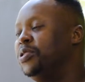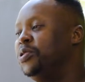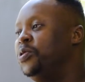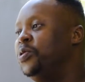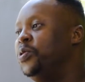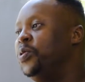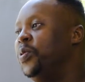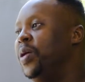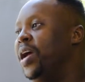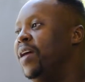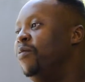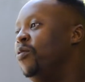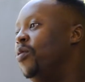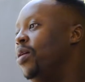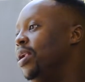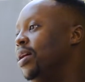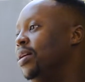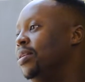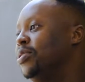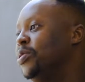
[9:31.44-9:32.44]
to
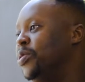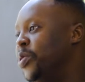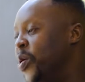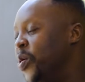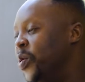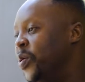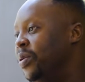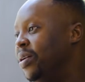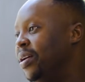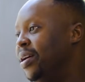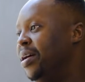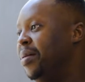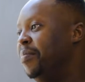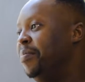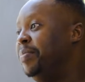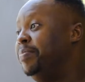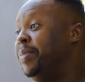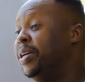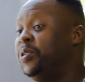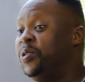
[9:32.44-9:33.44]
everyone else, no,
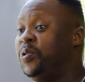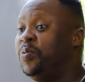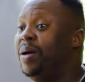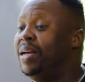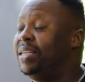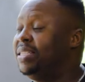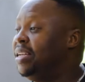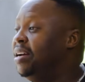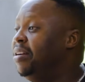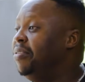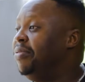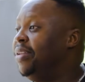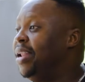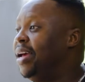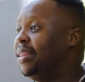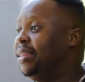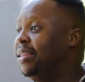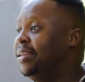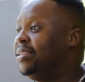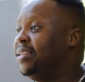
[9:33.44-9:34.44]
but to myself,
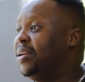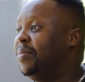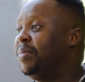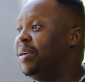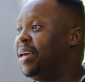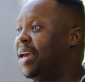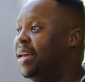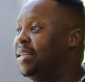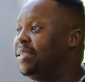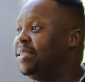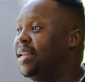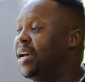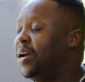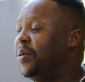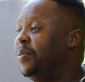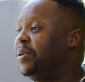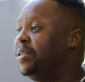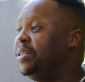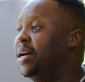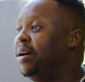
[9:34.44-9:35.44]
like there's some guests
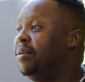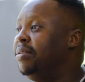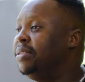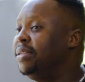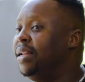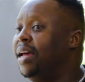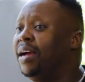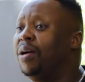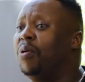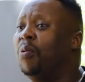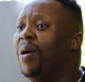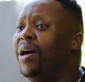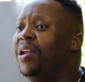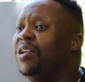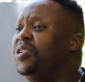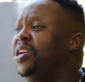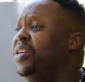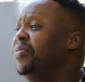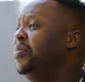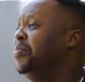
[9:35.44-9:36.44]
like which I was like, why
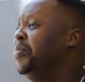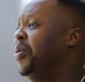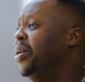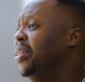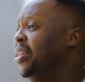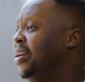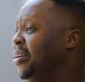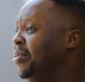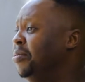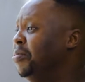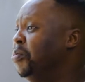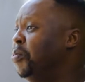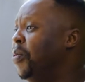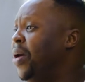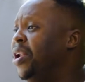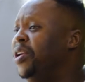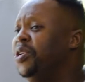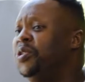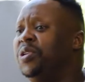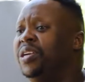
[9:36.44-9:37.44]
did you even bother?
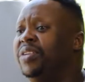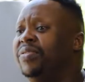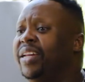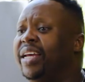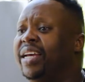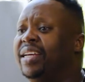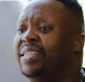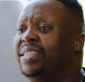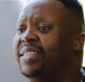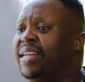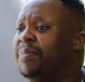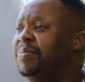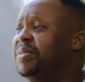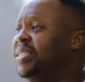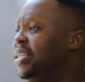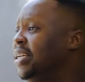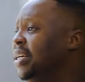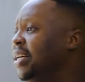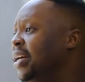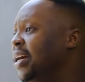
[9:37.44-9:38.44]
Why did you even
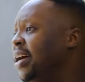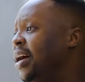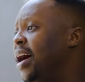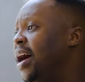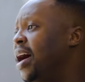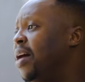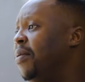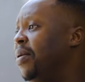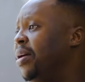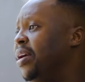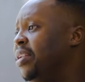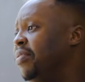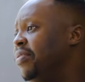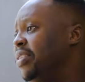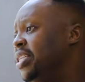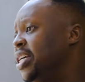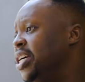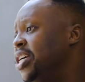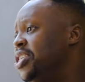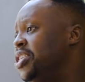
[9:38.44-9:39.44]
accept our
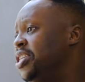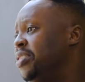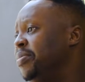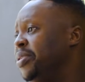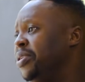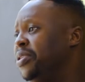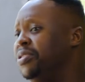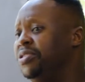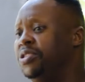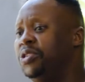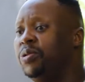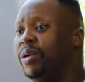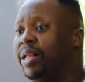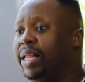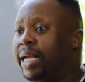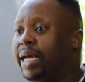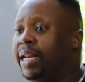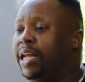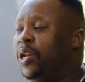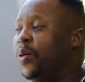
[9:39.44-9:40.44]
invitation? Because you
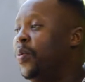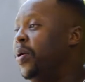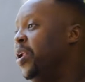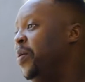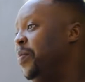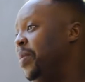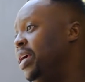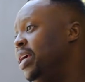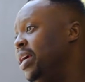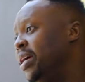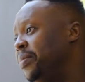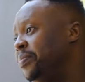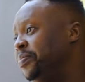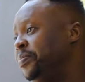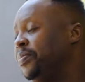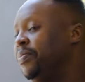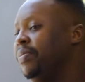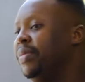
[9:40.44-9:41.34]
clearly don't want to be here.